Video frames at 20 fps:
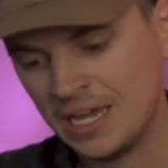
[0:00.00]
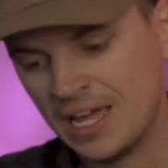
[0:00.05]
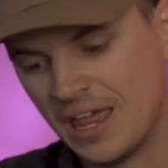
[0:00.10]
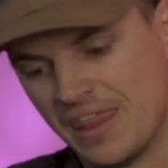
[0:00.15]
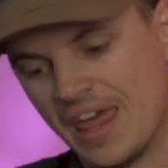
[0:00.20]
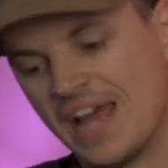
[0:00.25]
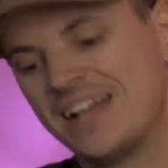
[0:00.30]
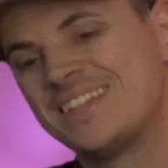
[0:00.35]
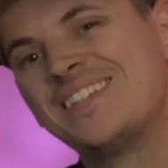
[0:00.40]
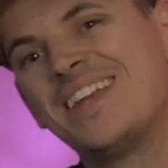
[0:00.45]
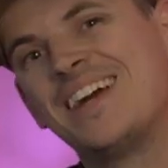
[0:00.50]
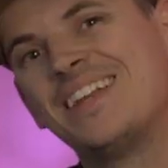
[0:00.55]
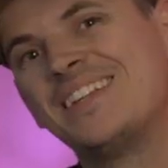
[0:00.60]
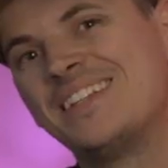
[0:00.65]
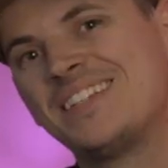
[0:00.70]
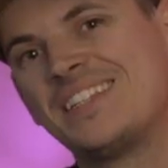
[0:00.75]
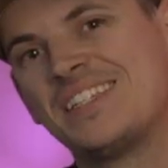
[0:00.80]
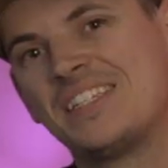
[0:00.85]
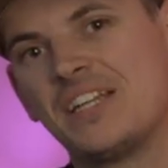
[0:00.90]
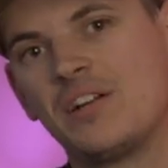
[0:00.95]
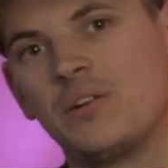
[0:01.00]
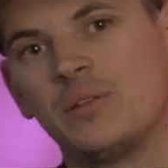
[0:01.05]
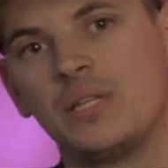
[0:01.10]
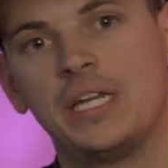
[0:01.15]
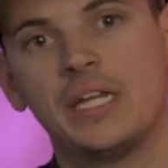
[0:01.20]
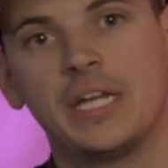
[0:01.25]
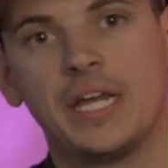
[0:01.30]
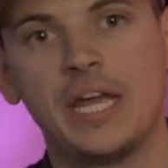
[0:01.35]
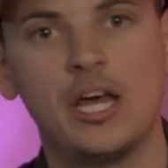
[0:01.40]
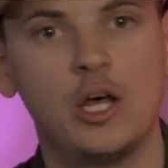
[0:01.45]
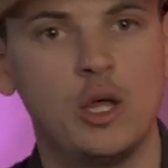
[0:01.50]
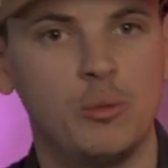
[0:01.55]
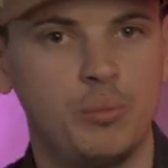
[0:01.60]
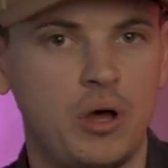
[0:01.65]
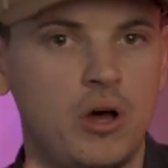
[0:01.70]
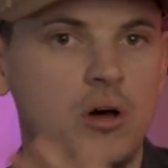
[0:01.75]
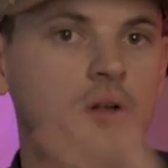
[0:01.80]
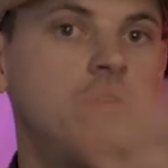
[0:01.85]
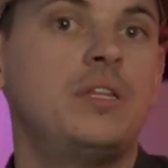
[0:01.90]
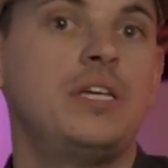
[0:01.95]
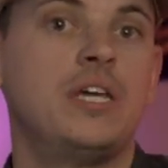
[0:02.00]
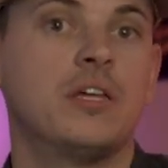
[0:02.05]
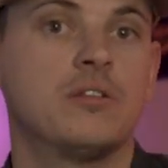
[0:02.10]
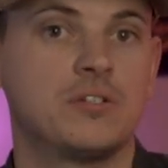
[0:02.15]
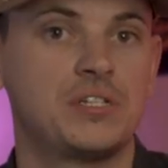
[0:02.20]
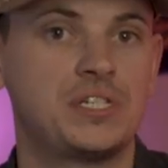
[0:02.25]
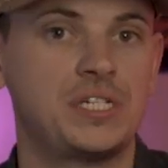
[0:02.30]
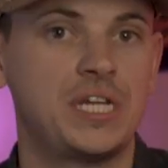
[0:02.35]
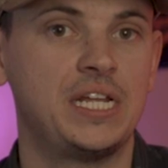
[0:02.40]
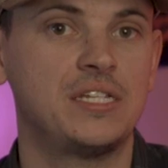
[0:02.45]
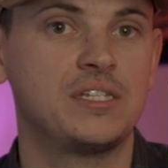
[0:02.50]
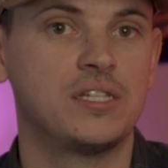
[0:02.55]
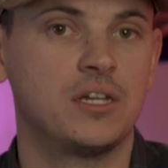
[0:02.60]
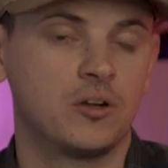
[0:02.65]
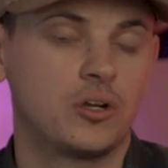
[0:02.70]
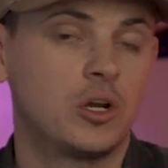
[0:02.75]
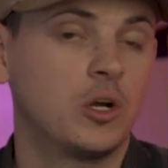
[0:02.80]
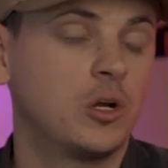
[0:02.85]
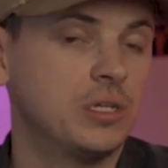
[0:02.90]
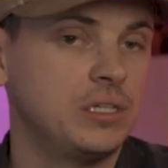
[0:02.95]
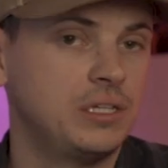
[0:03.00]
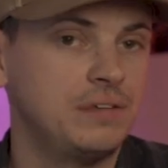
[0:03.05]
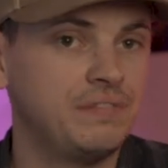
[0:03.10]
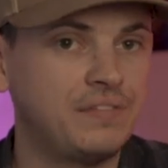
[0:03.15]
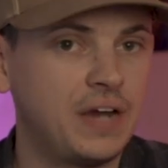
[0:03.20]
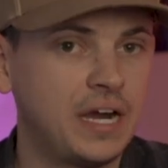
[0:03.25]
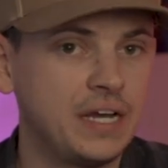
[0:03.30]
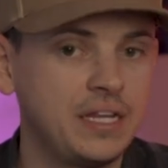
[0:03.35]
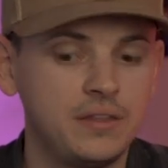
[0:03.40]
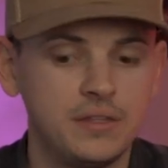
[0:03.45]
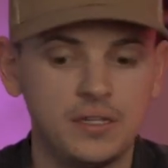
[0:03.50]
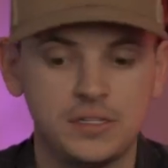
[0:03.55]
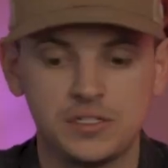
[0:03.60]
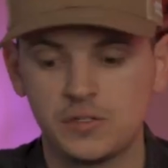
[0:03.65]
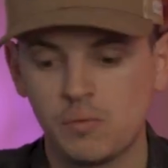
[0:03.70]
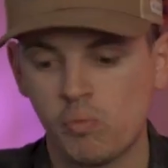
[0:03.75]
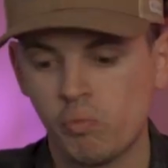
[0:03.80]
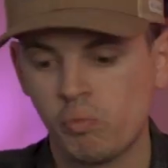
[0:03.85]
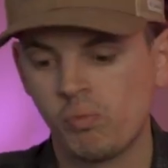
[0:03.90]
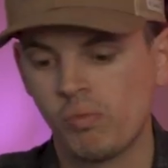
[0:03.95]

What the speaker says: That's not necessarily going to help all the other states that are currently fighting this.